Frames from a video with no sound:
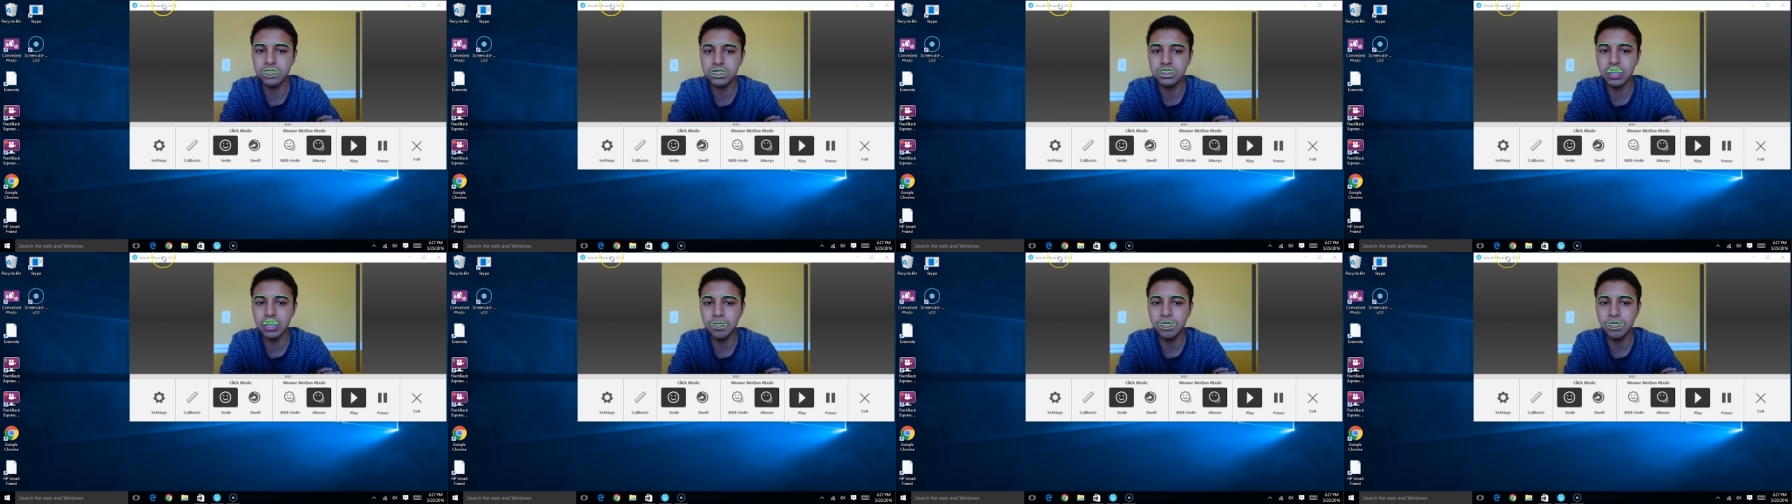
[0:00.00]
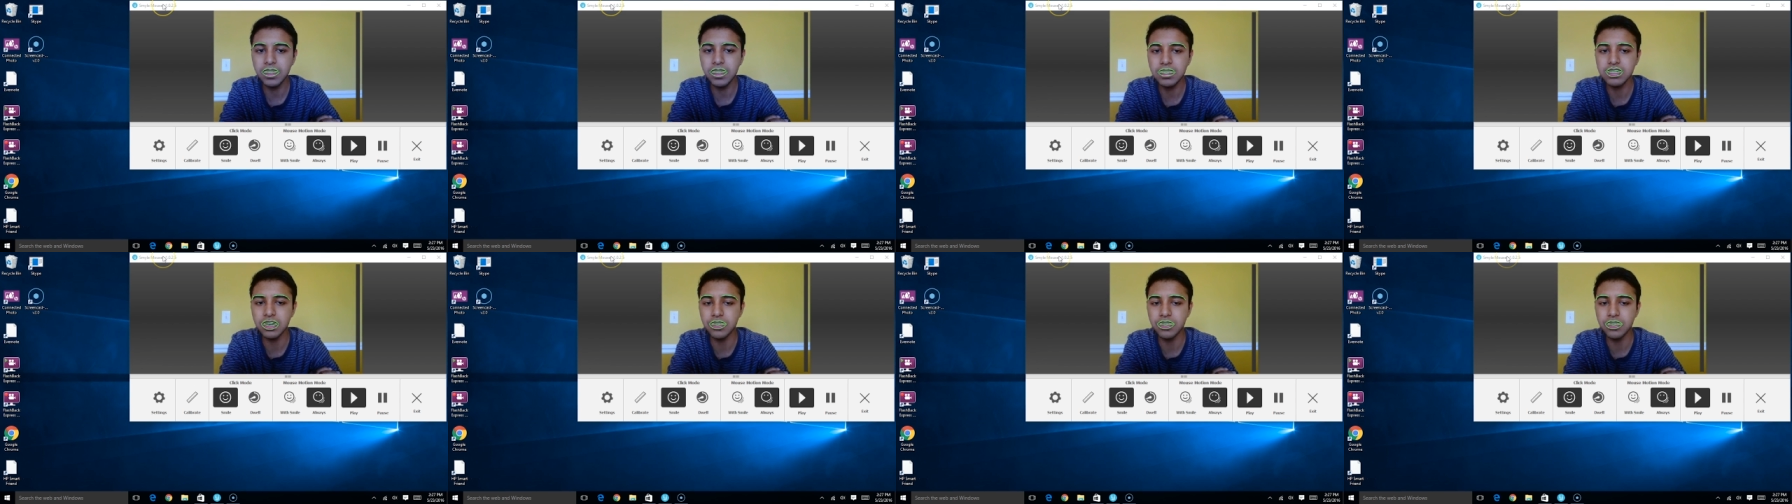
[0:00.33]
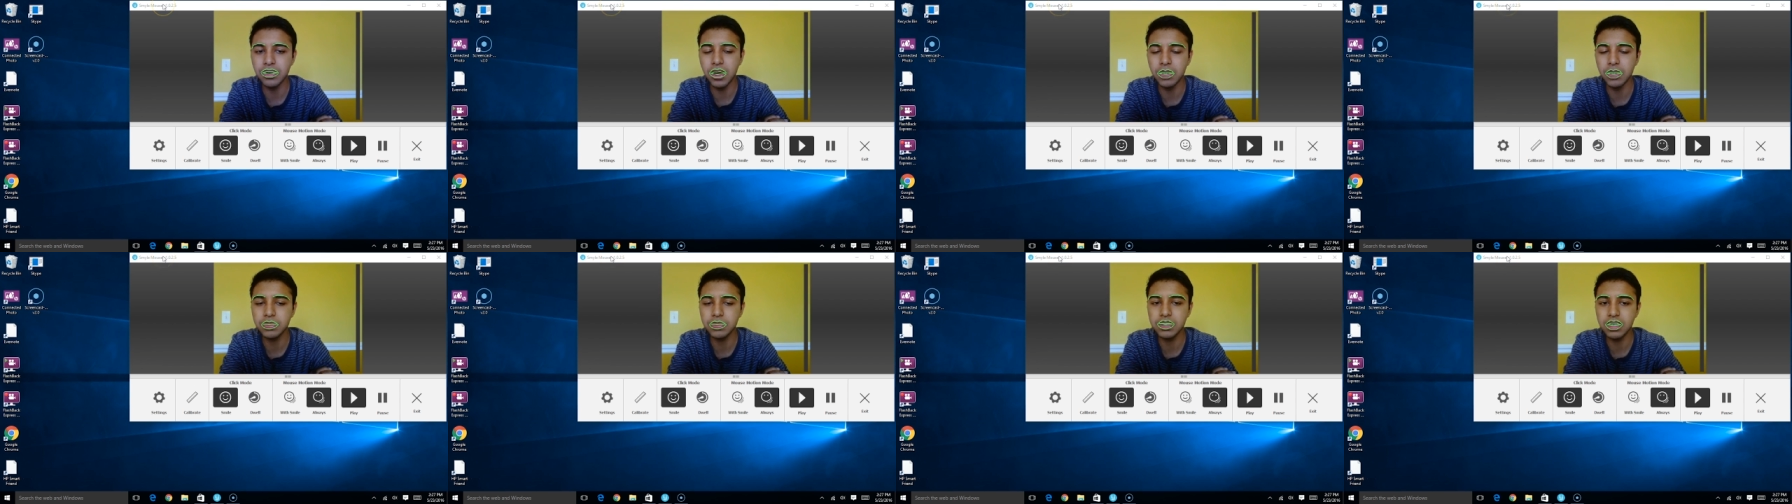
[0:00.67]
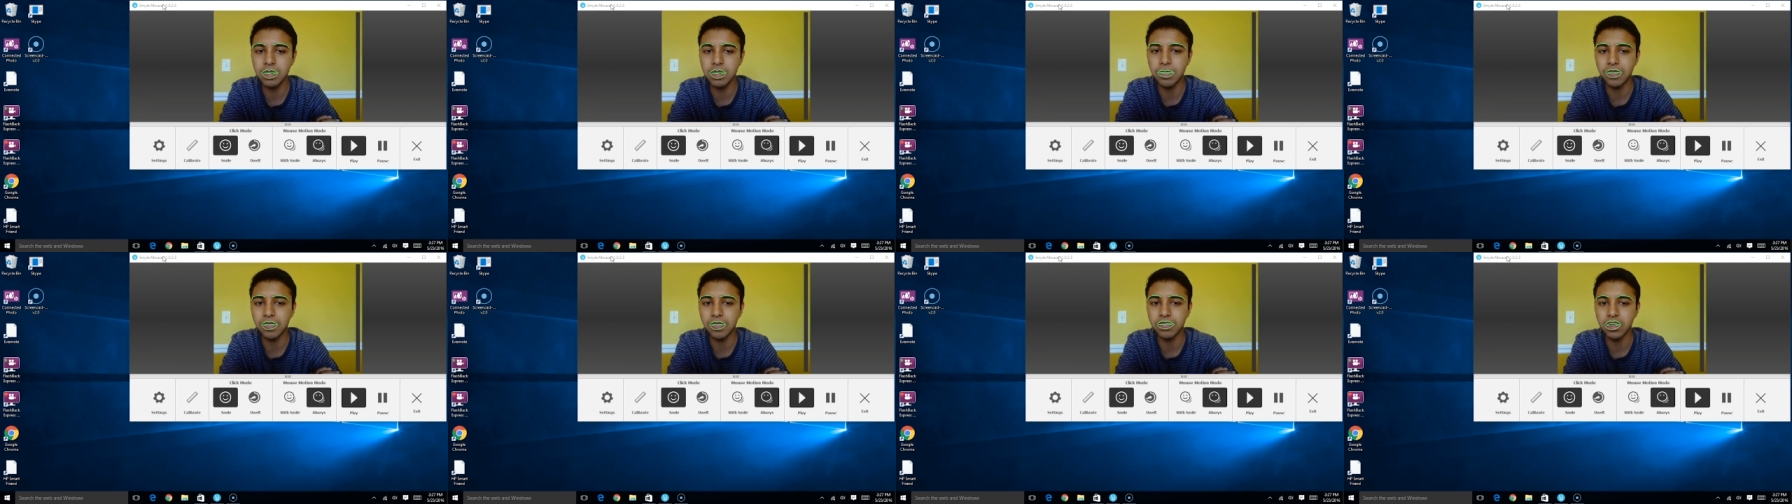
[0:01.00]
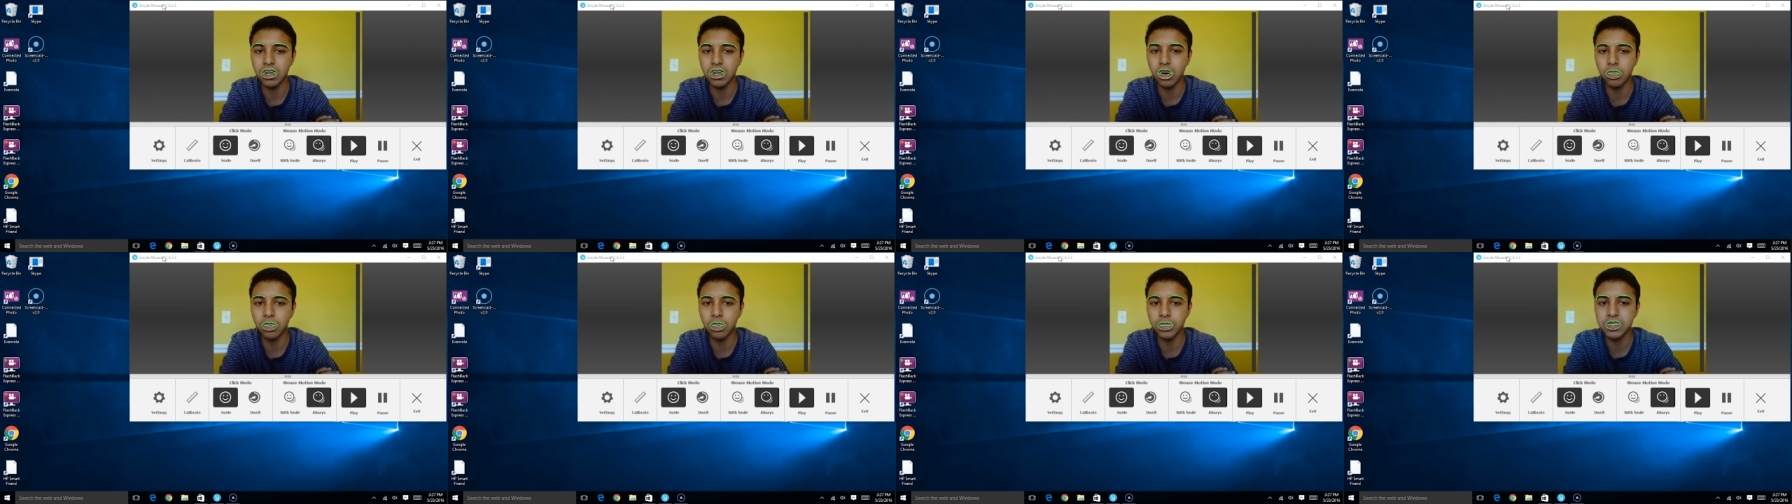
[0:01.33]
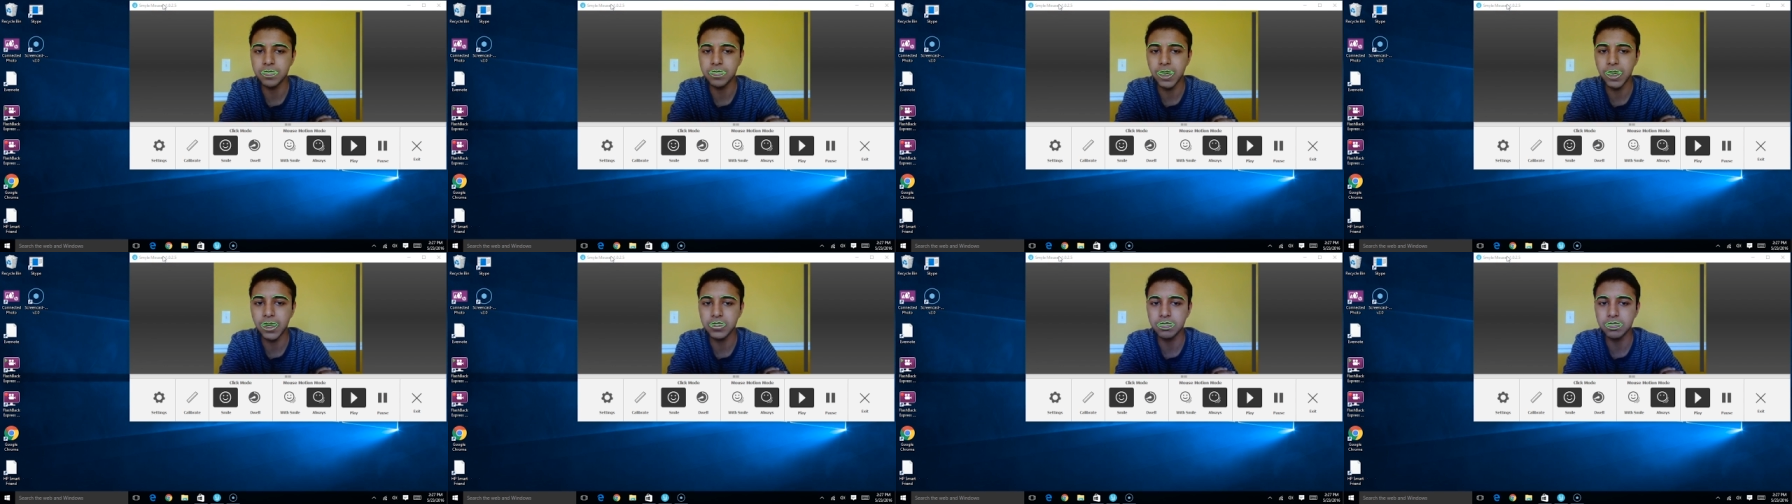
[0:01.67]
Something to note about the
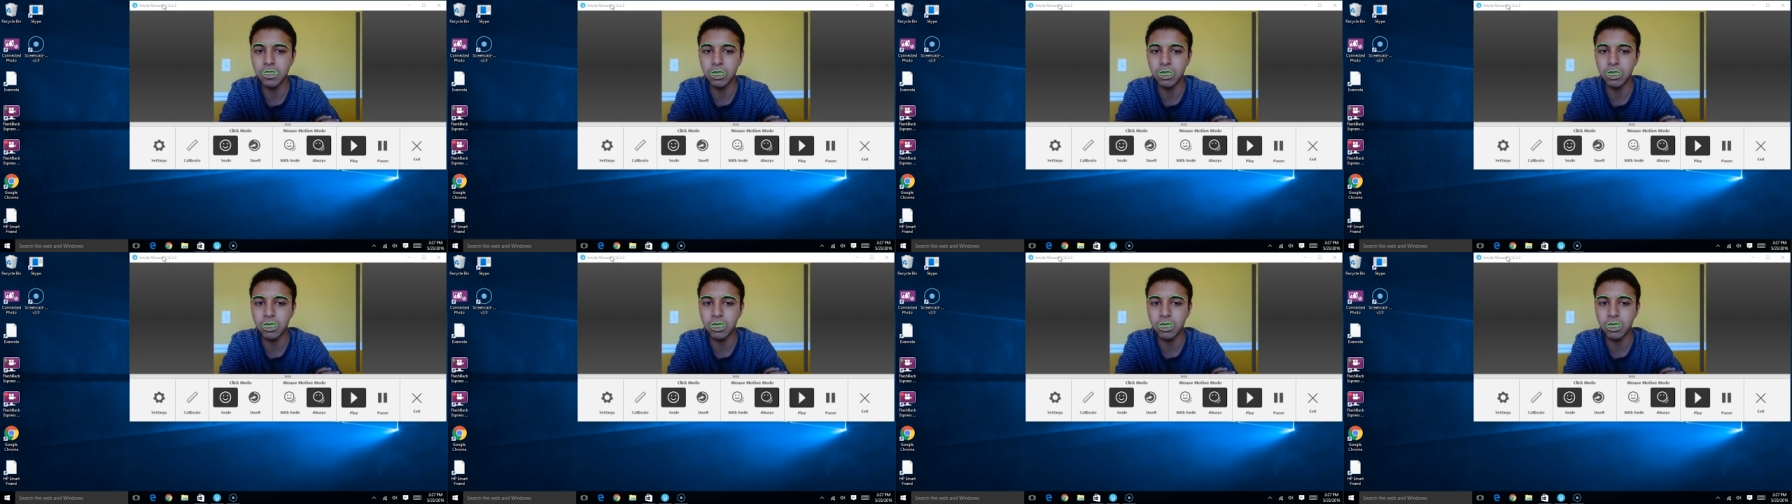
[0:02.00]
always mouse